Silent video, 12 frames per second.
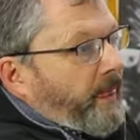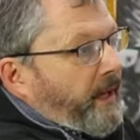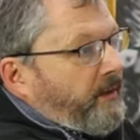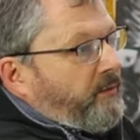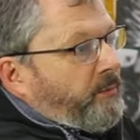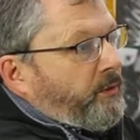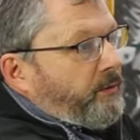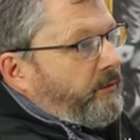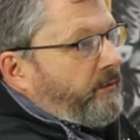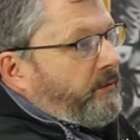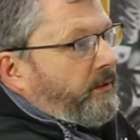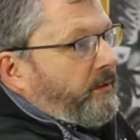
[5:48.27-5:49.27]

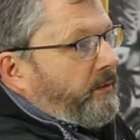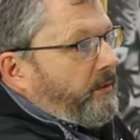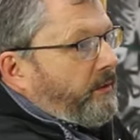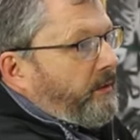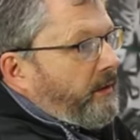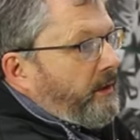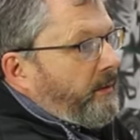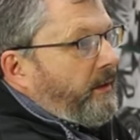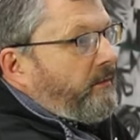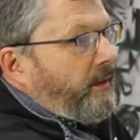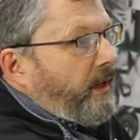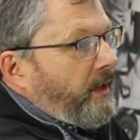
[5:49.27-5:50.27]
exports to the
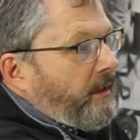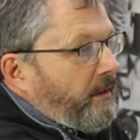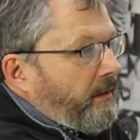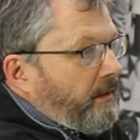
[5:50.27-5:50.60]
USA